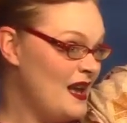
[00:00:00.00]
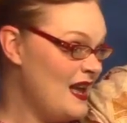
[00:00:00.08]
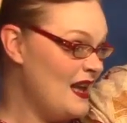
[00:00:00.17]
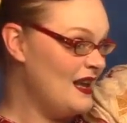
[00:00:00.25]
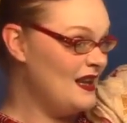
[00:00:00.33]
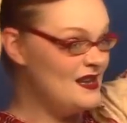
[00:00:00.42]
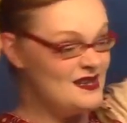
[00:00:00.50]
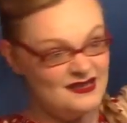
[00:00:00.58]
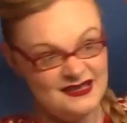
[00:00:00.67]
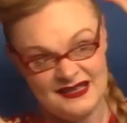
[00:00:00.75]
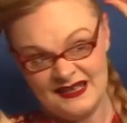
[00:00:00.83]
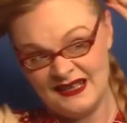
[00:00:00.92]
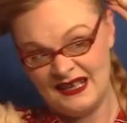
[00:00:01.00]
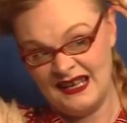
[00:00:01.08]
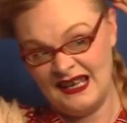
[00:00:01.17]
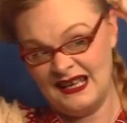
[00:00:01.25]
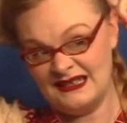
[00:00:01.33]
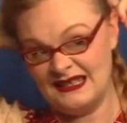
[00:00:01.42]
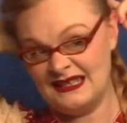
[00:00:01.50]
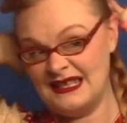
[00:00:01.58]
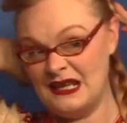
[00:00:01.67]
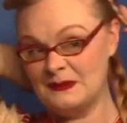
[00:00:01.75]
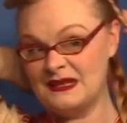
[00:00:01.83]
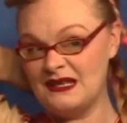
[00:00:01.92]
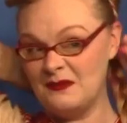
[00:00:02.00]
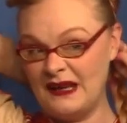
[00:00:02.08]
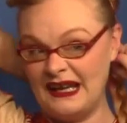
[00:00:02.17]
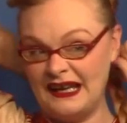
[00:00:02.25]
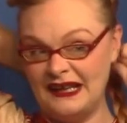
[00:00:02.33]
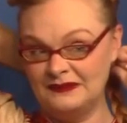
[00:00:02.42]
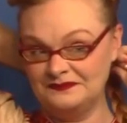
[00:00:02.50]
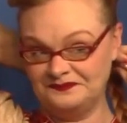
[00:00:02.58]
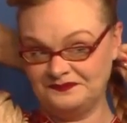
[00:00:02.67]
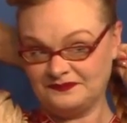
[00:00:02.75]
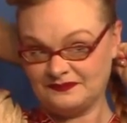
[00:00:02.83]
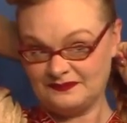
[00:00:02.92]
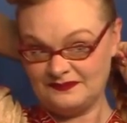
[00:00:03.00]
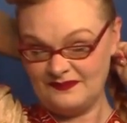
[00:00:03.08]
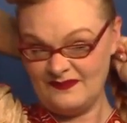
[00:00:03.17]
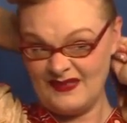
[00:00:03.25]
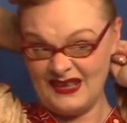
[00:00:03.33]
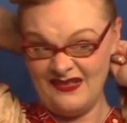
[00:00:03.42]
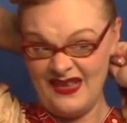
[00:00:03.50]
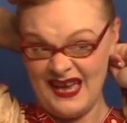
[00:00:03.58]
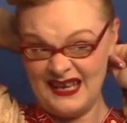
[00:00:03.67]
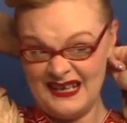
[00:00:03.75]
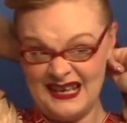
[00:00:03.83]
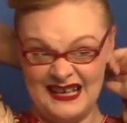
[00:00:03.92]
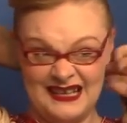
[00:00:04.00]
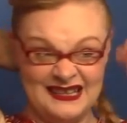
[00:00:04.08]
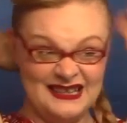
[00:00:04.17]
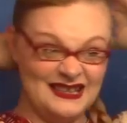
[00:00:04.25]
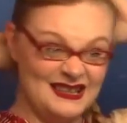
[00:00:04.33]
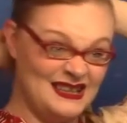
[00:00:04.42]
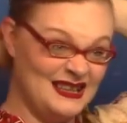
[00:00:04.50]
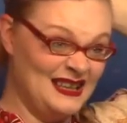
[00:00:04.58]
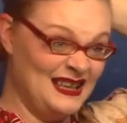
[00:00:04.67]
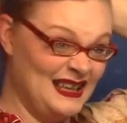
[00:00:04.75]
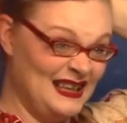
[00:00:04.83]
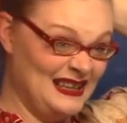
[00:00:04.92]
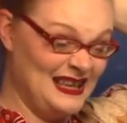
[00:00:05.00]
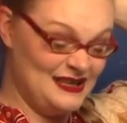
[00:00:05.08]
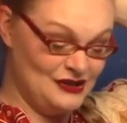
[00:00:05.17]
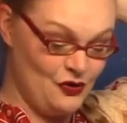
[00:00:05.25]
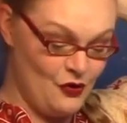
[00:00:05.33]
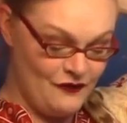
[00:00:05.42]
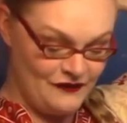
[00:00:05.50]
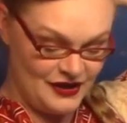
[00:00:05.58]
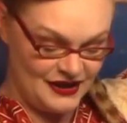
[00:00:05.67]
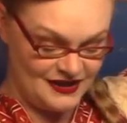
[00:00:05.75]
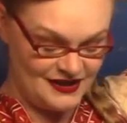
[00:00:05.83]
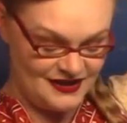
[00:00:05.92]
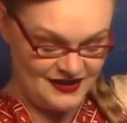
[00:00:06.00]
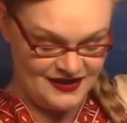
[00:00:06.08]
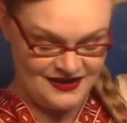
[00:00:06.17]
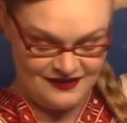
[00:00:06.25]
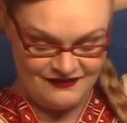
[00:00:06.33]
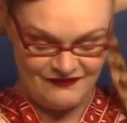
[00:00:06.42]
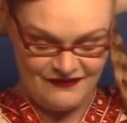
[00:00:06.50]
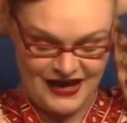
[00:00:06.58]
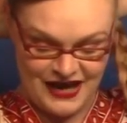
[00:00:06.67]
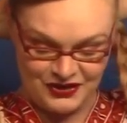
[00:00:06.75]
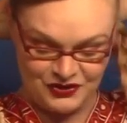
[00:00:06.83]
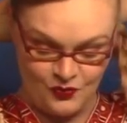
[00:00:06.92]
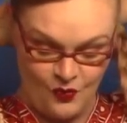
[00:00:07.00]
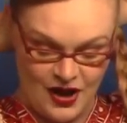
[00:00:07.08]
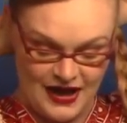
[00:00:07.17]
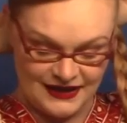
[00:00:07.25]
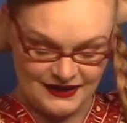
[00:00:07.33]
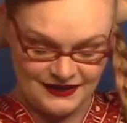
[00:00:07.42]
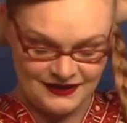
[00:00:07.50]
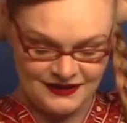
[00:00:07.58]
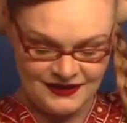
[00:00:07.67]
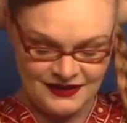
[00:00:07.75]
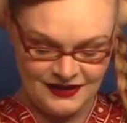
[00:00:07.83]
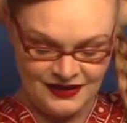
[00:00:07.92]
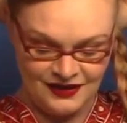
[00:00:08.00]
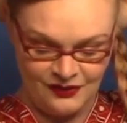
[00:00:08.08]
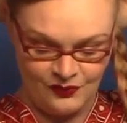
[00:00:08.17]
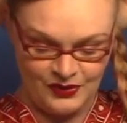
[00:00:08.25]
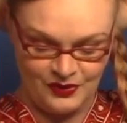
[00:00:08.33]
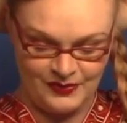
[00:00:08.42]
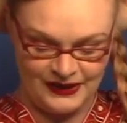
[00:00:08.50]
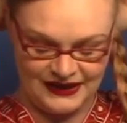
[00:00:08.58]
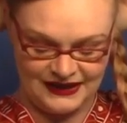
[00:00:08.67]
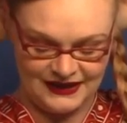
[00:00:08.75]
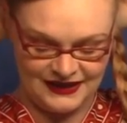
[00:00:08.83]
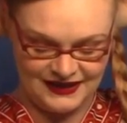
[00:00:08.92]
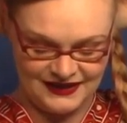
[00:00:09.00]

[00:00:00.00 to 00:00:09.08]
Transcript: And it seems to me that getting to go over to VH1 will be